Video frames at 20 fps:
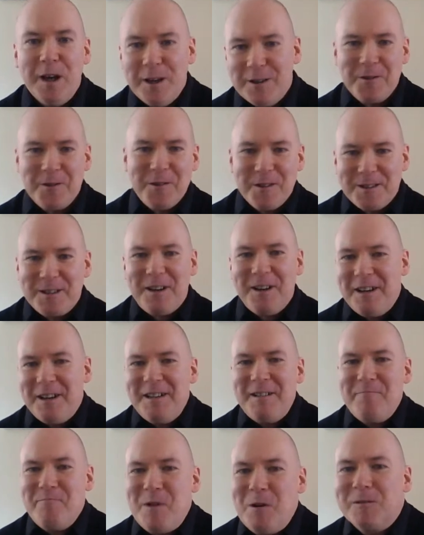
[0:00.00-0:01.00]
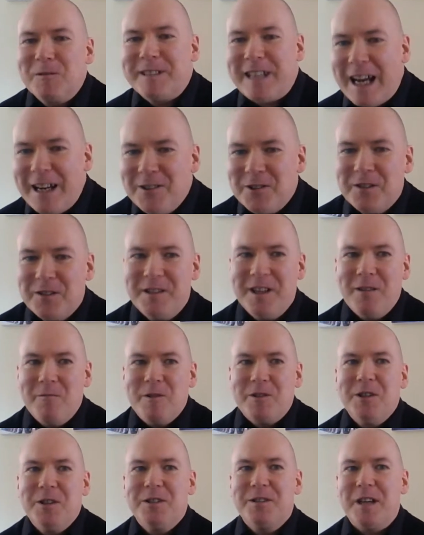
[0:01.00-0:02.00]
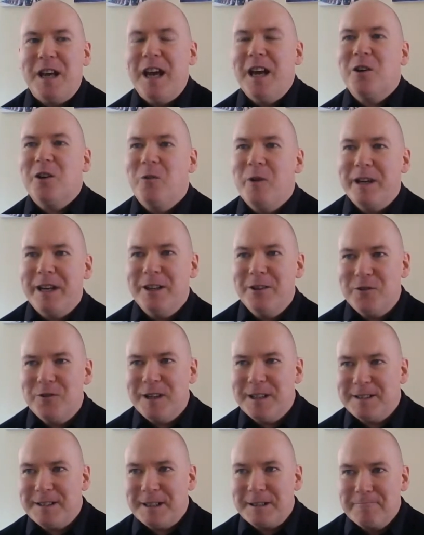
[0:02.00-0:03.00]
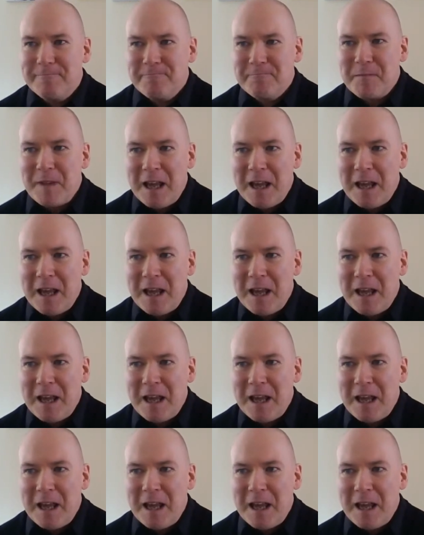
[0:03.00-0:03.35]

So there's an inbuilt tension there, which is quite interesting.